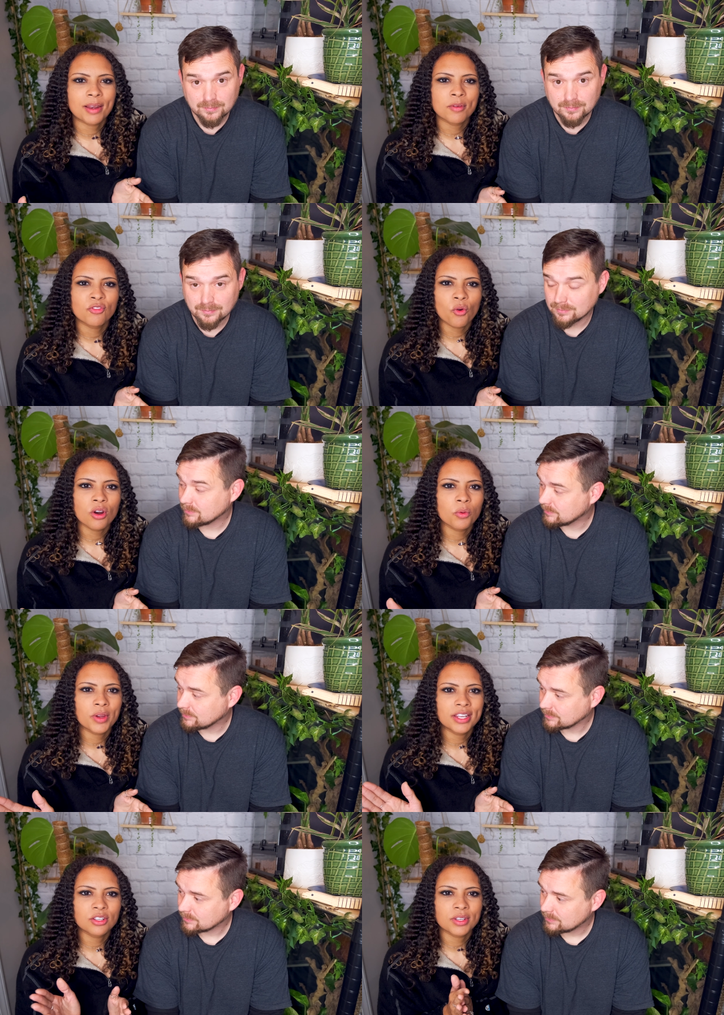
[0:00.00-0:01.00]
Speaker 1: And before
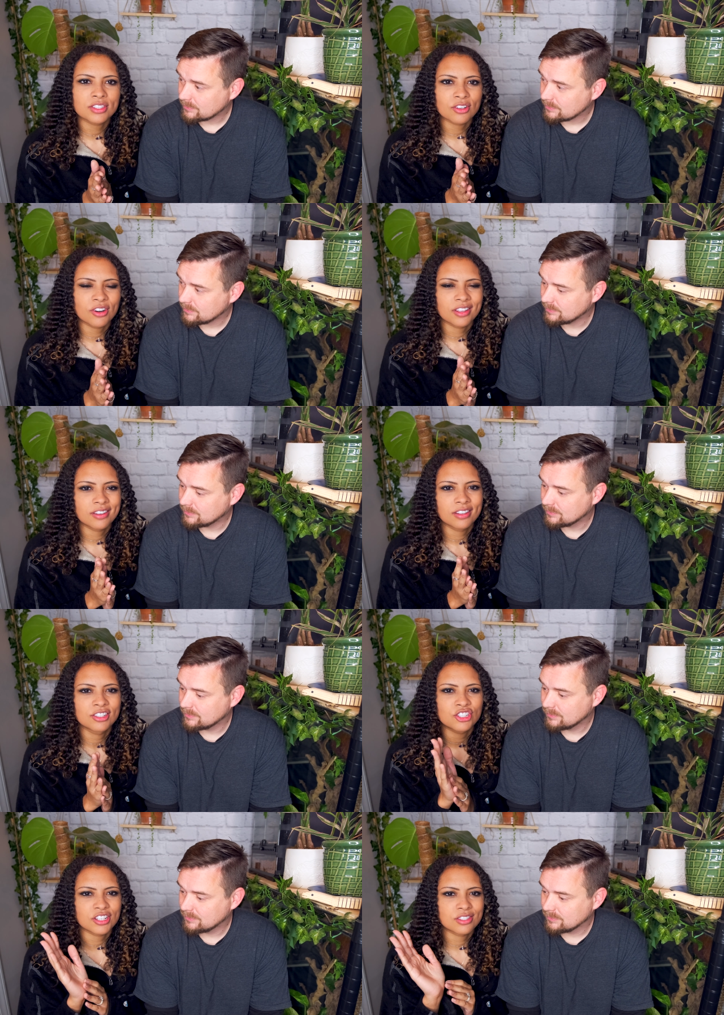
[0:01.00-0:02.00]
we do get started,
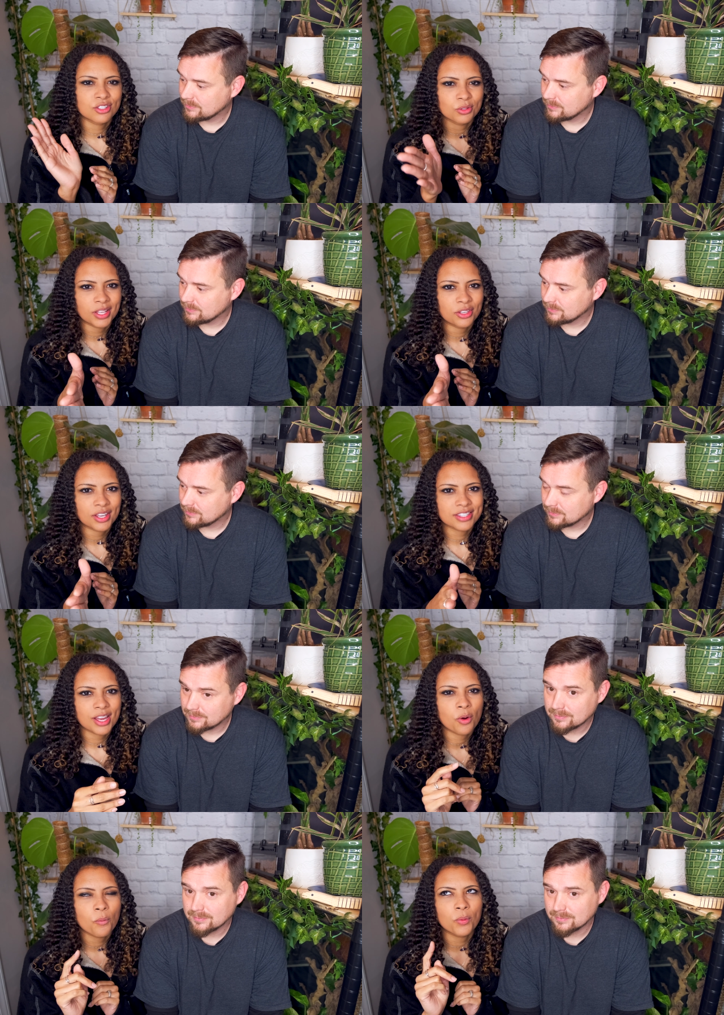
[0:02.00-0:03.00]
just to let you guys
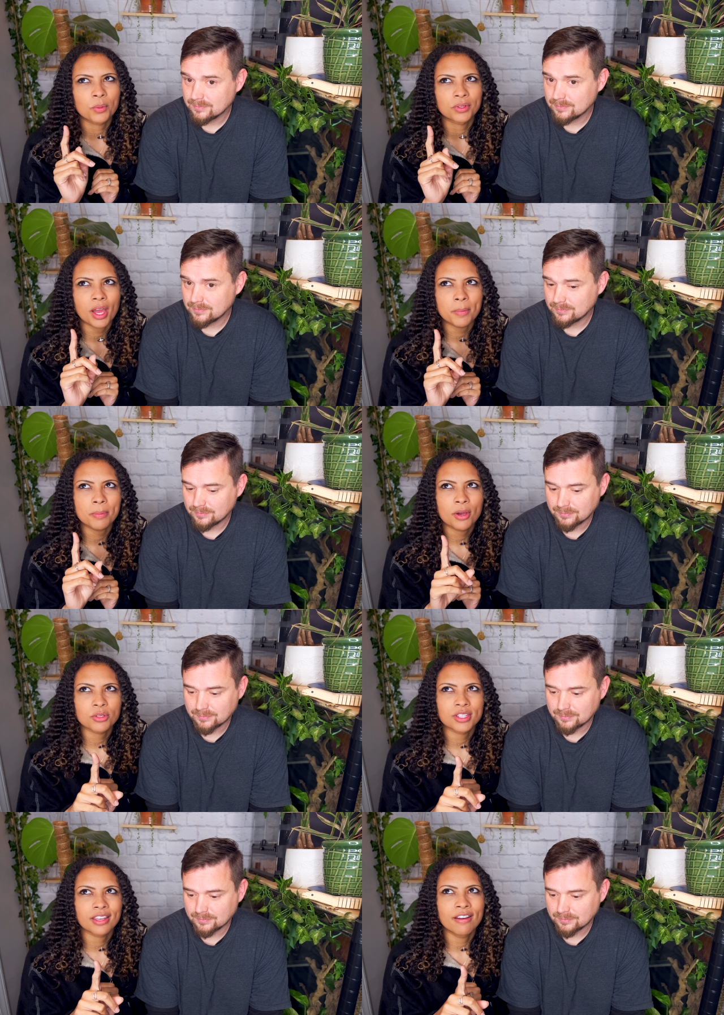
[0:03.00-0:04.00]
know, we will not be
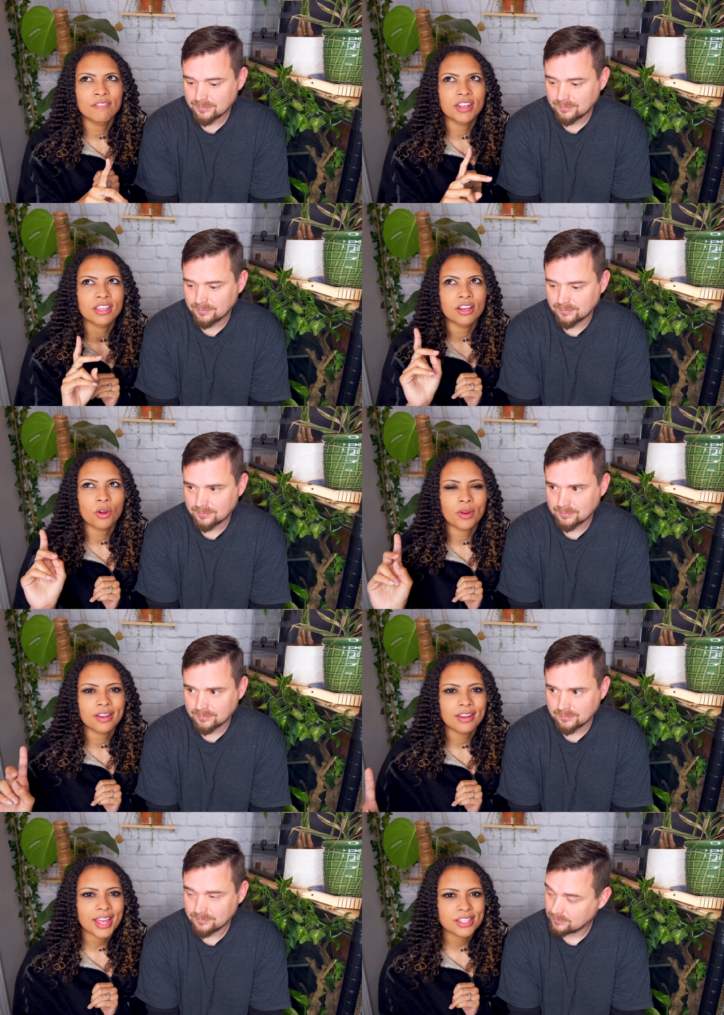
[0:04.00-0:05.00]
posting a video
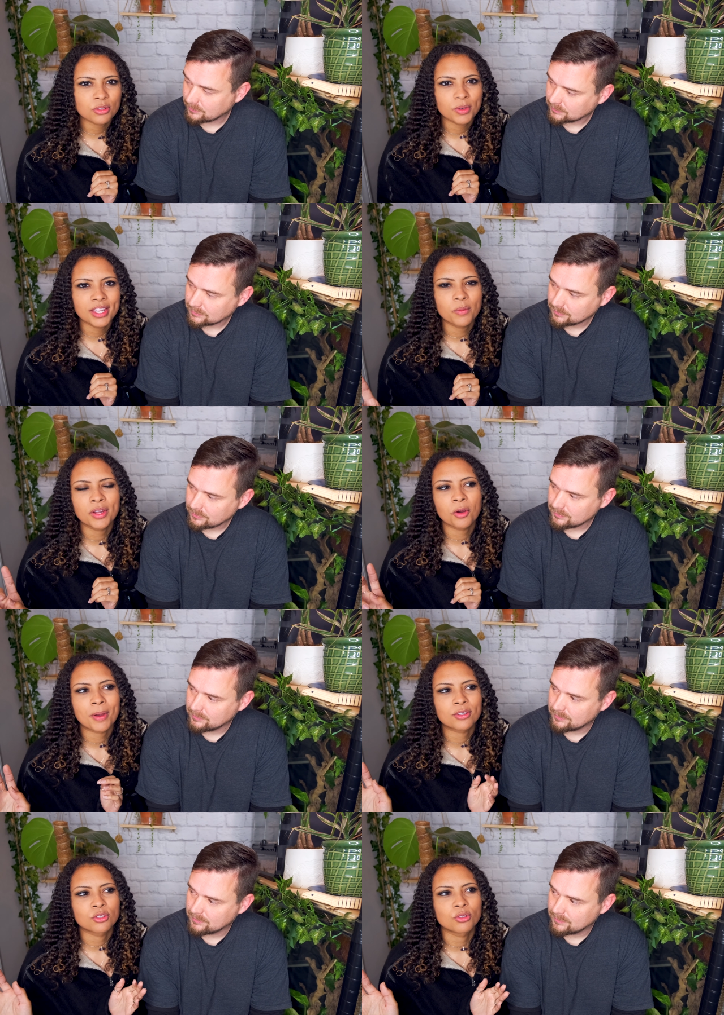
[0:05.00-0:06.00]
next week. We are
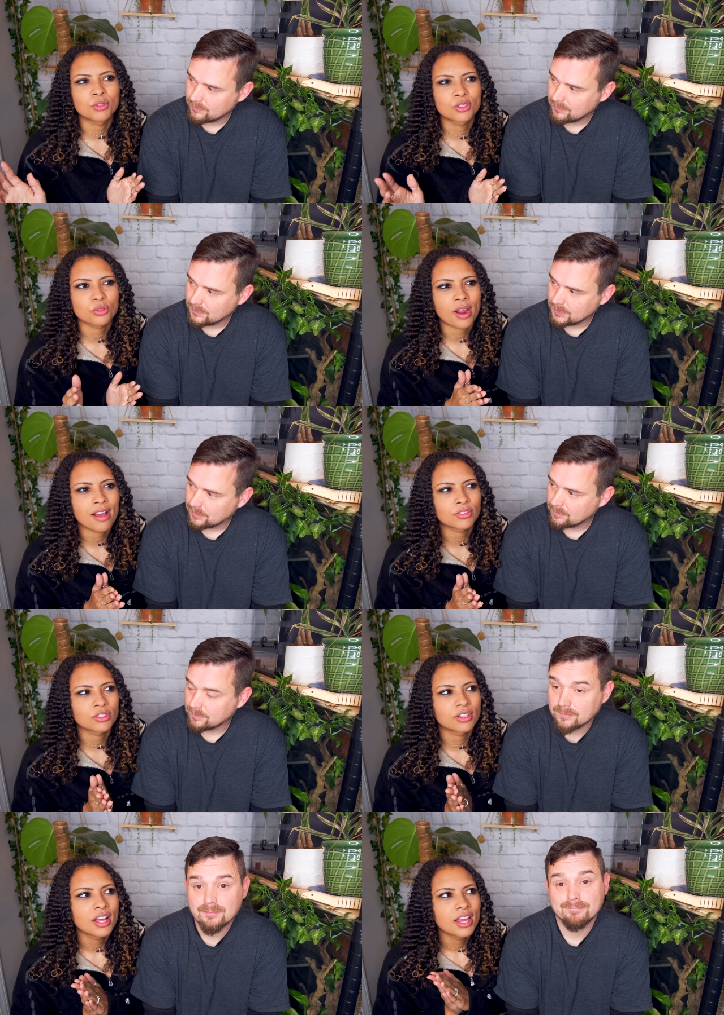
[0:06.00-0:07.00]
about to
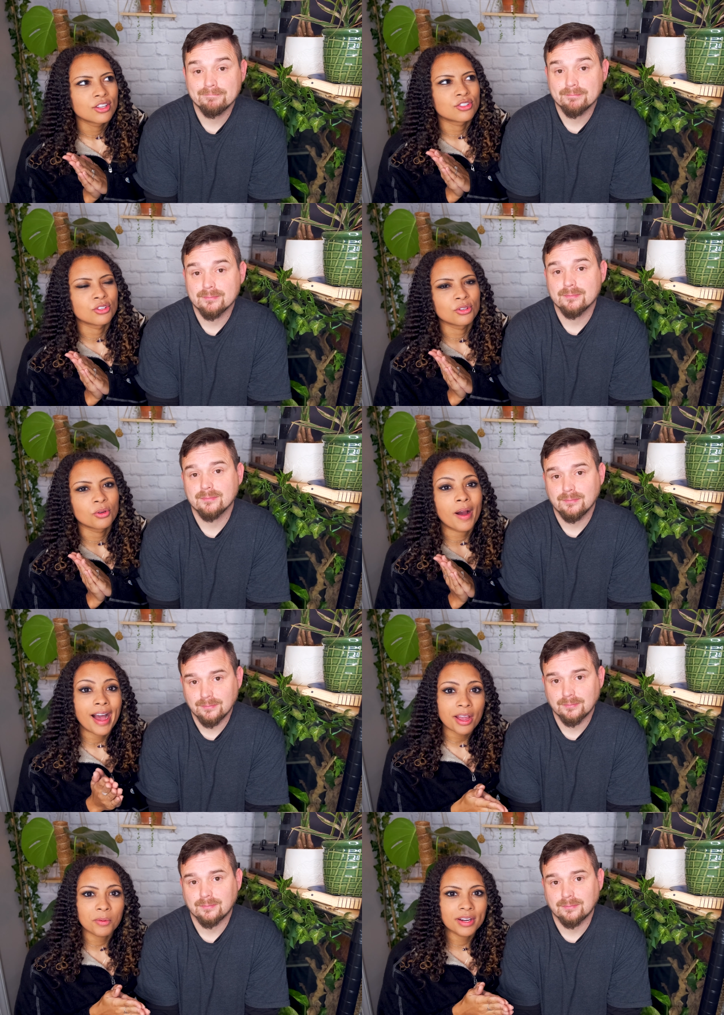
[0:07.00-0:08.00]
travel to
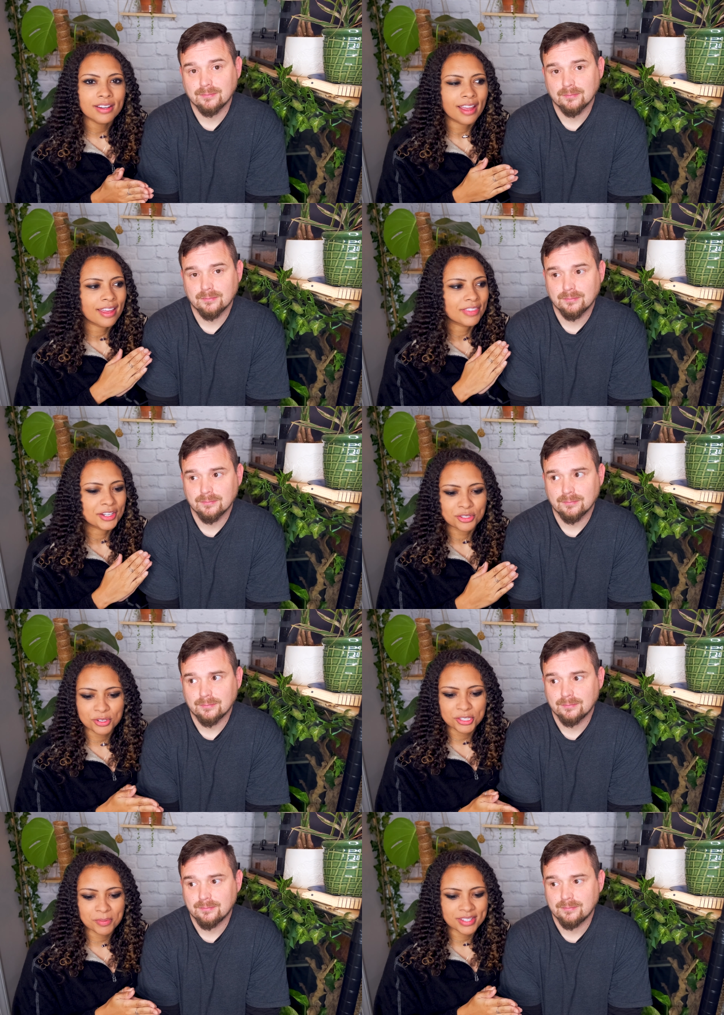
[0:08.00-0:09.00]
Iowa and then it's
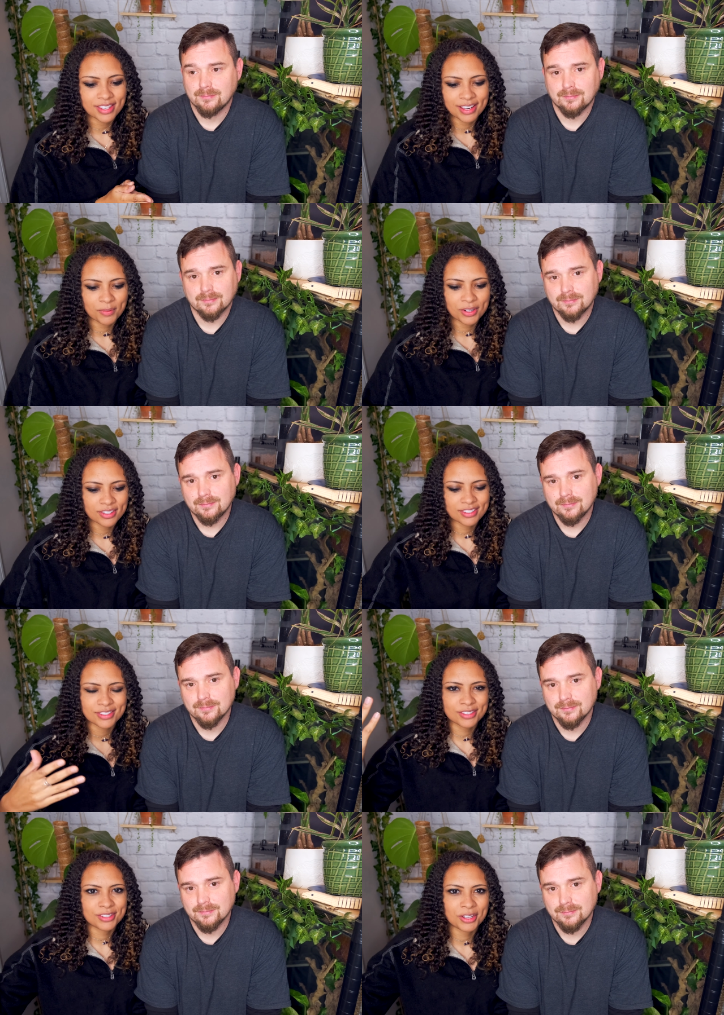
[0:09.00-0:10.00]
Christmas and we're
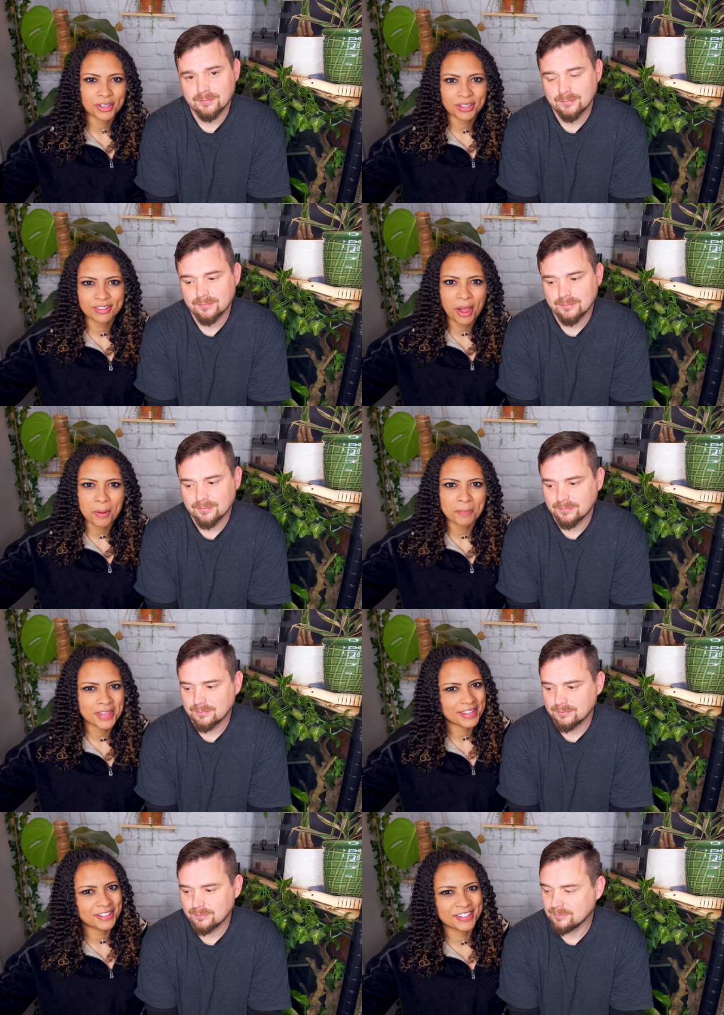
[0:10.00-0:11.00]
just gonna not be
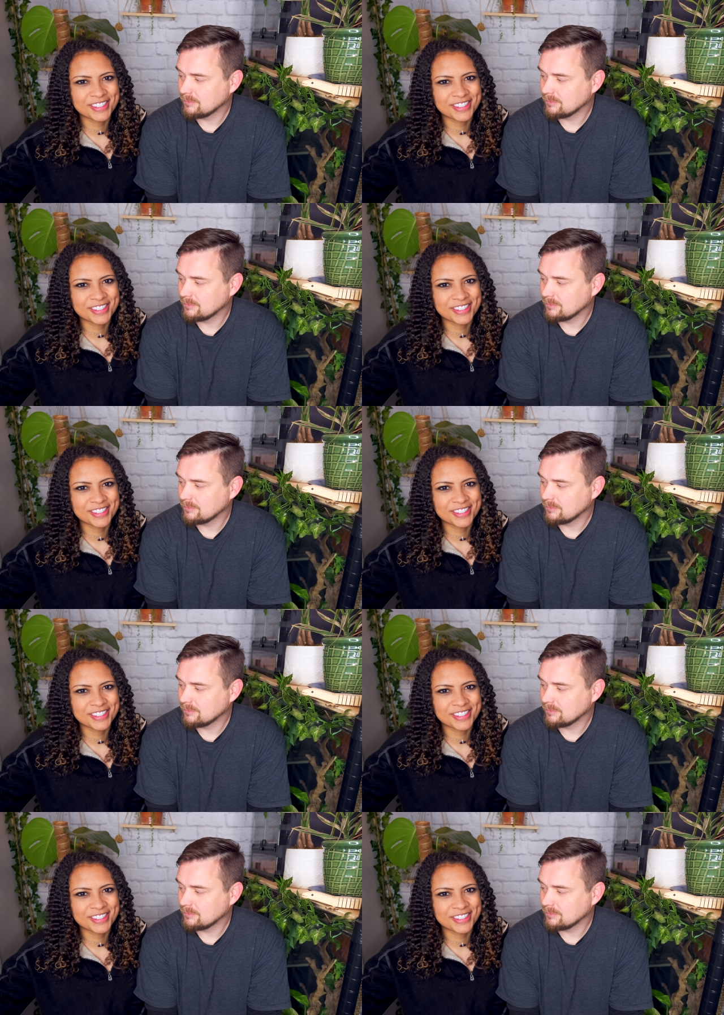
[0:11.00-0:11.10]
here.